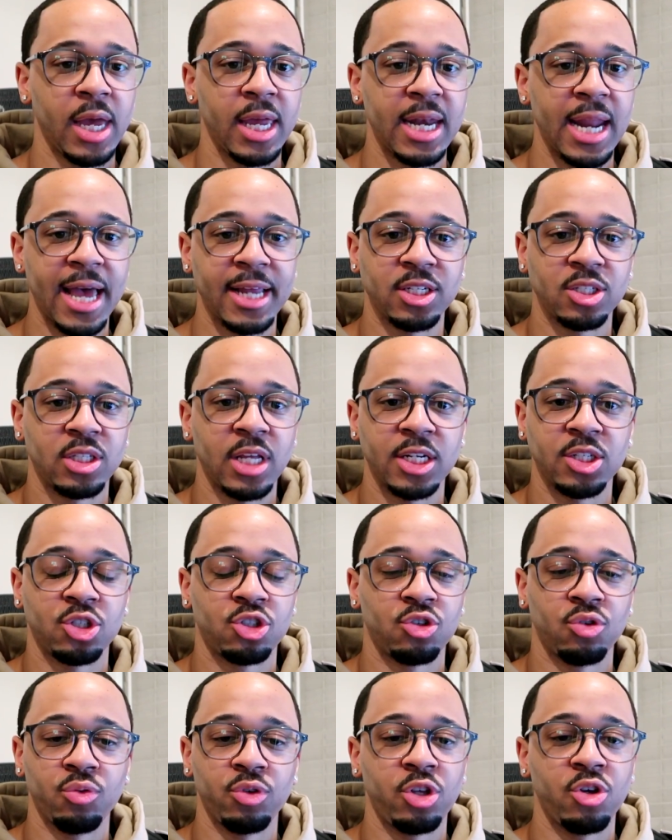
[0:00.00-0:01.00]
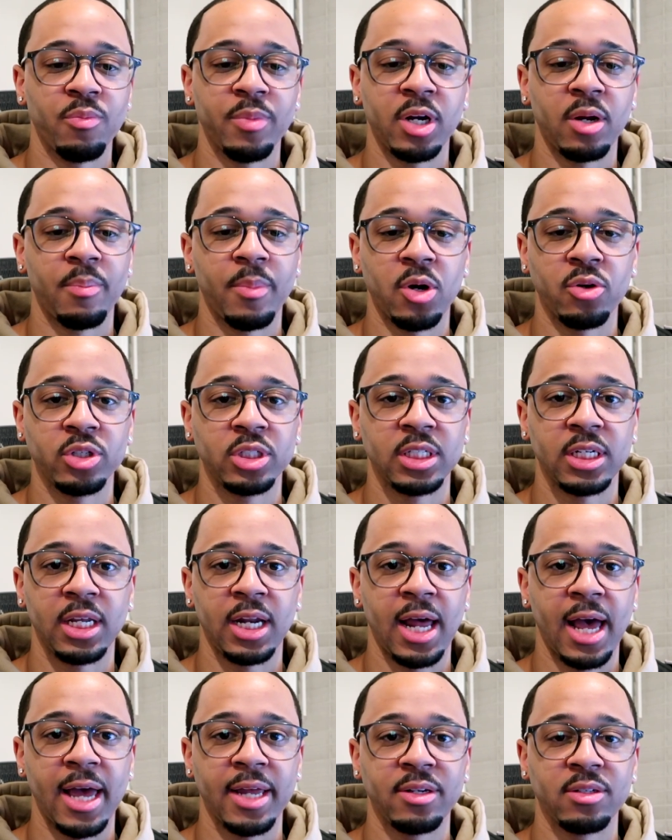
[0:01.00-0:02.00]
And that's true human emotion.
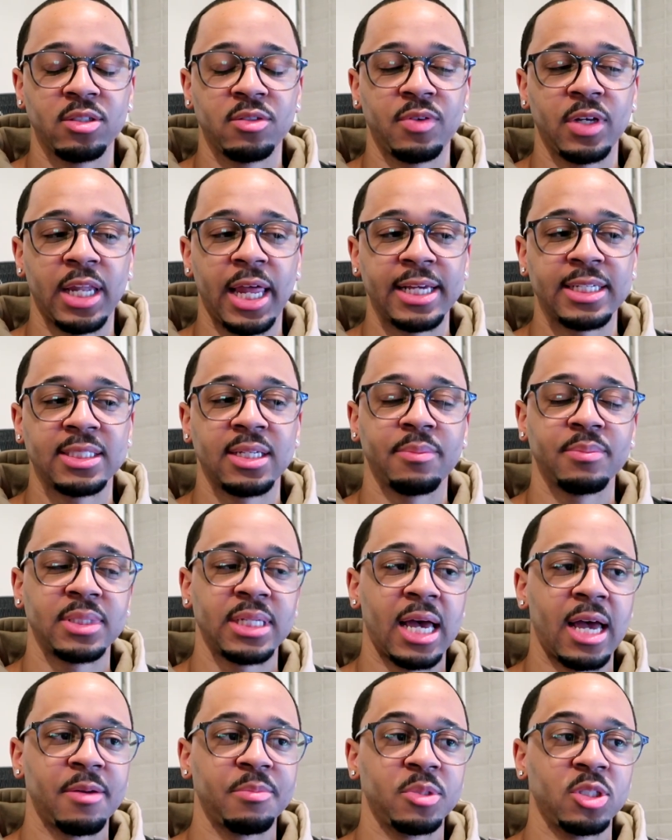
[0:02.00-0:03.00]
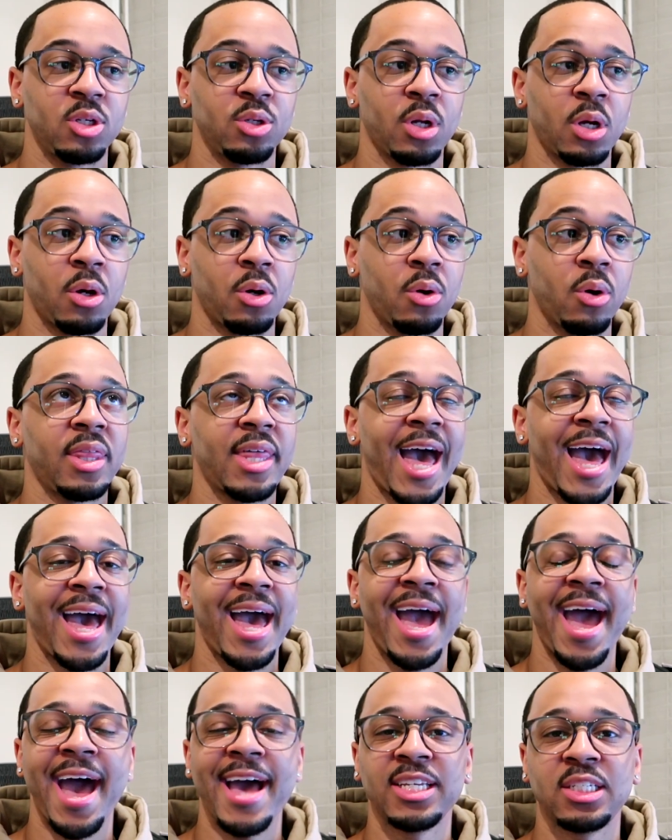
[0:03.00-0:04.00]
And I just feel like sometimes, you know, that
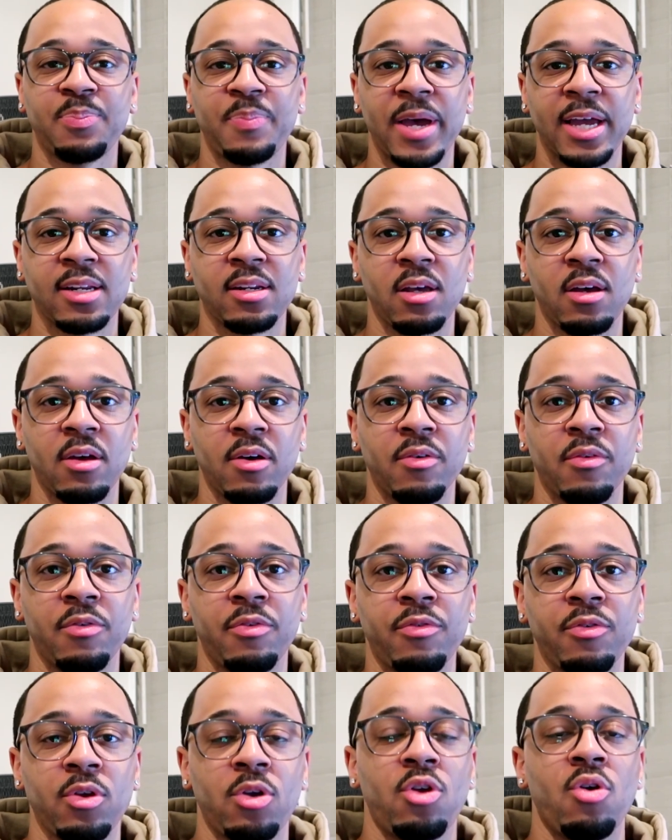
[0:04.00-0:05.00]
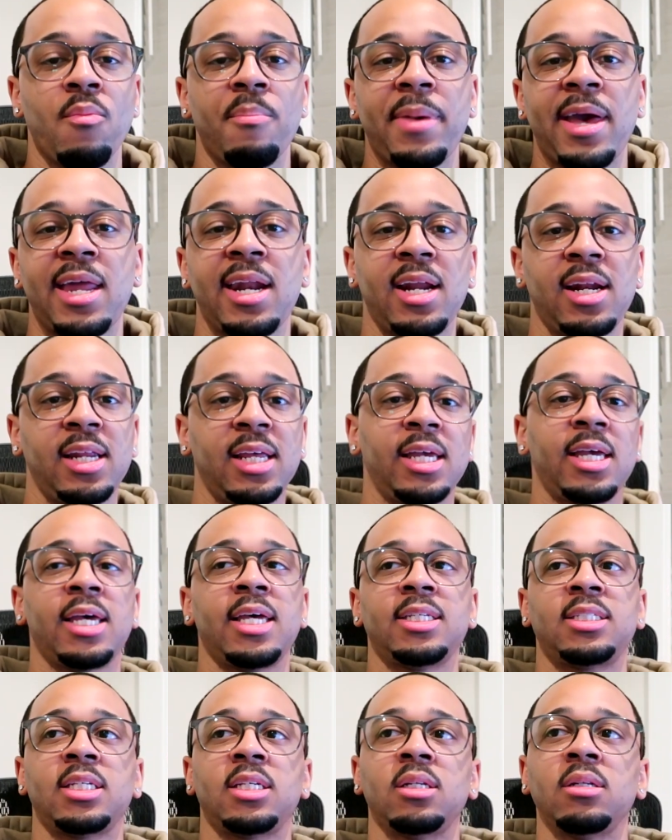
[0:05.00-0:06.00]
aspect of humanity
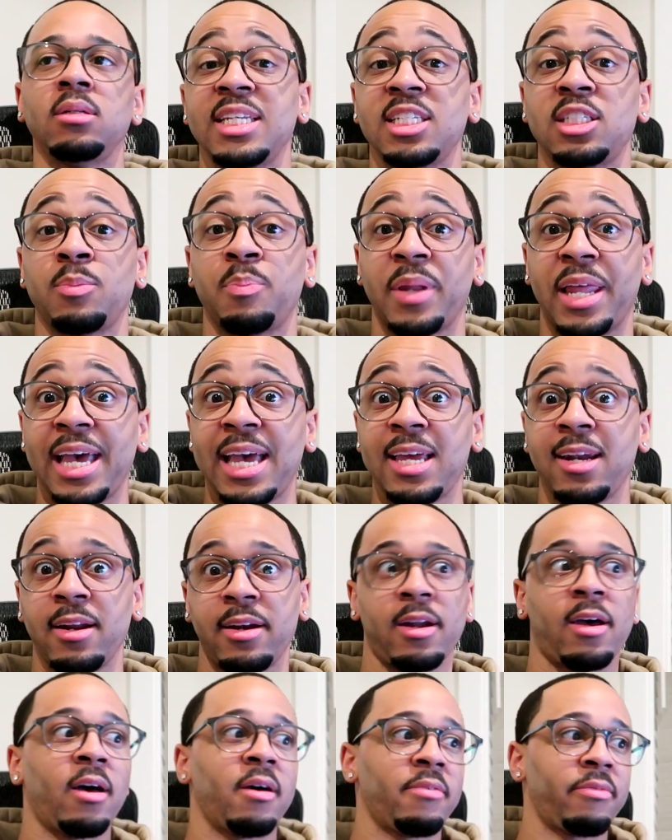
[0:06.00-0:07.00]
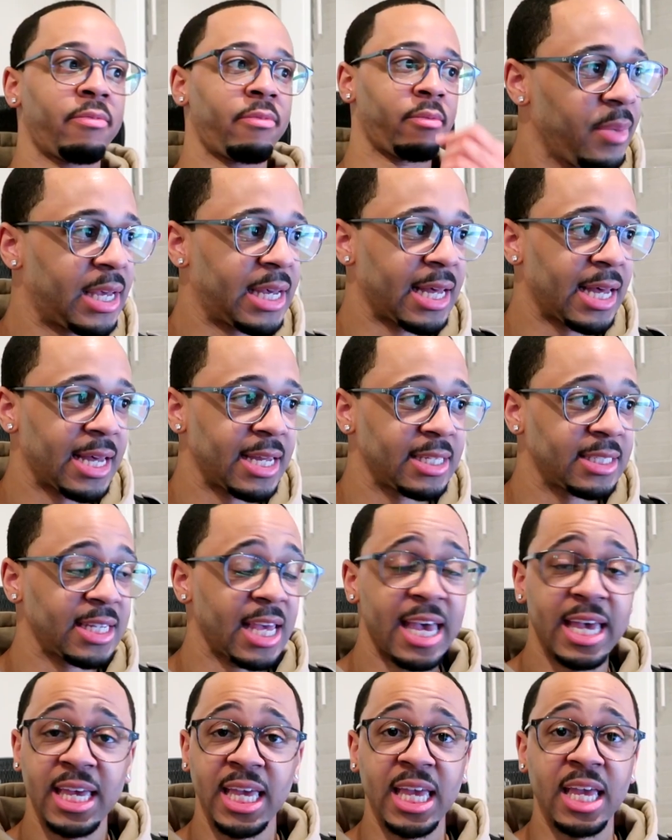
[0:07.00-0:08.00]
isn't displayed enough, because
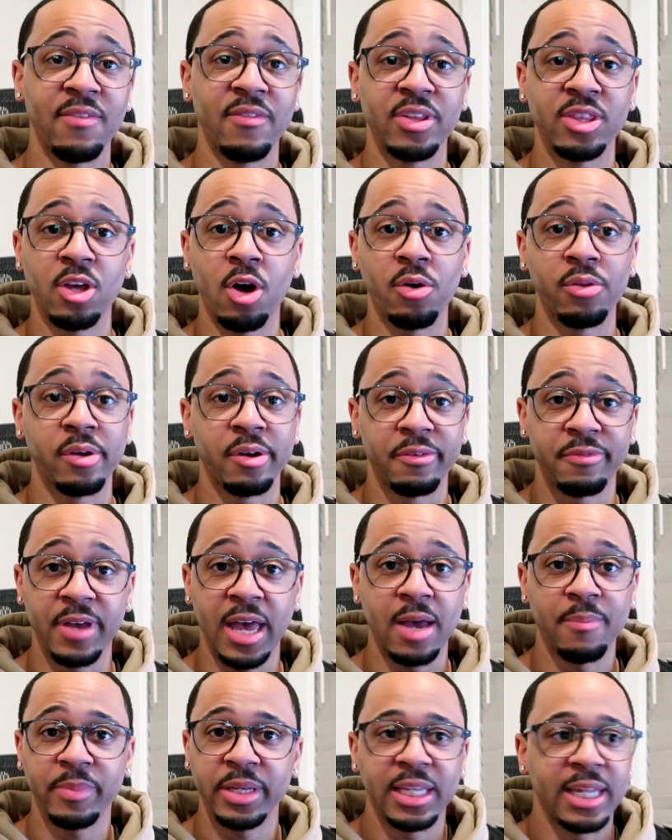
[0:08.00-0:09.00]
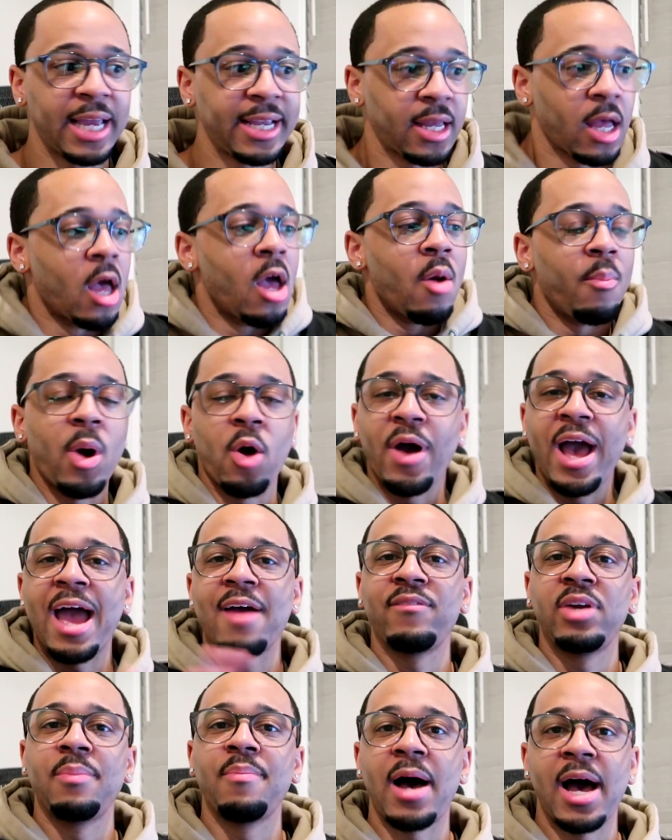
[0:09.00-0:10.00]
even though they're family, like, bro,
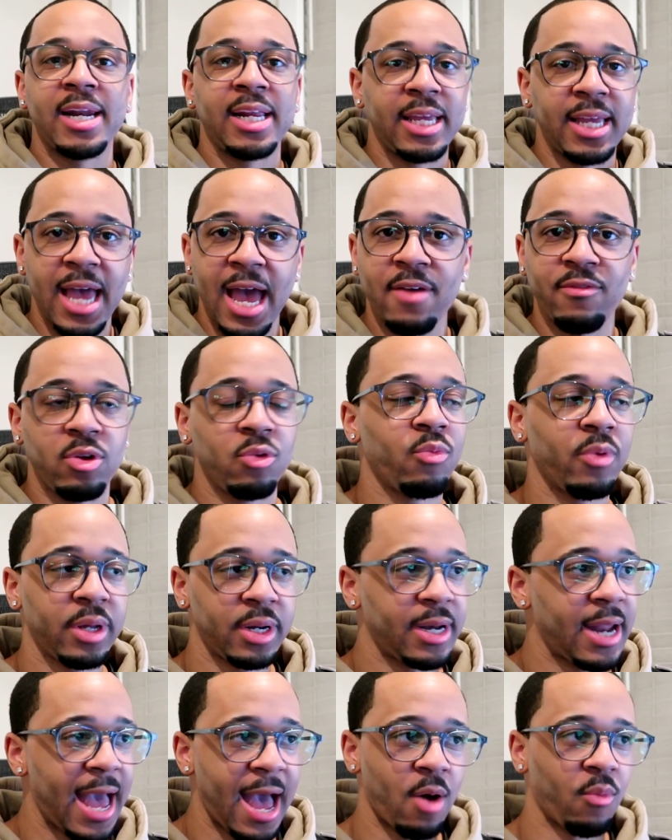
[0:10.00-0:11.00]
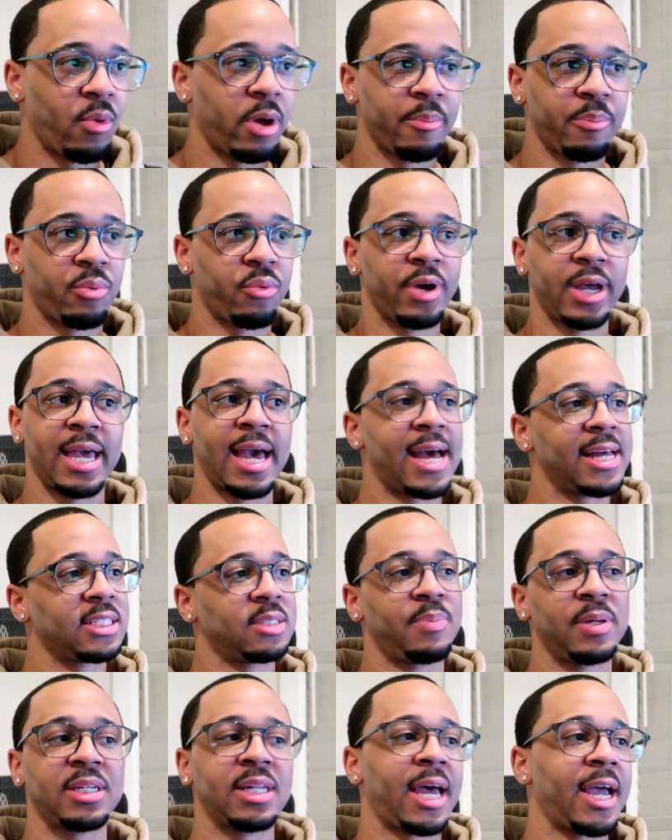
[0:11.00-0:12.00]
everyone at one point
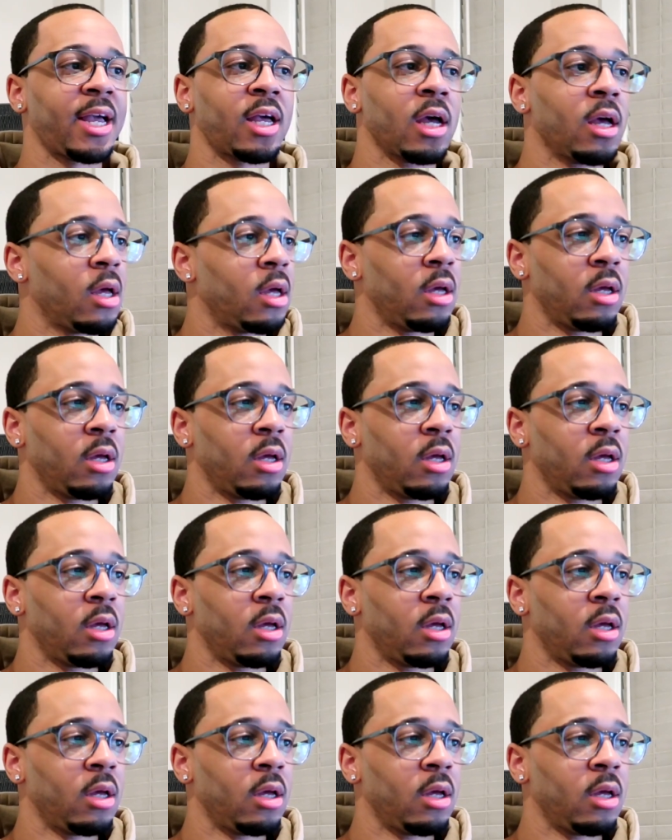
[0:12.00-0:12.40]
has been like,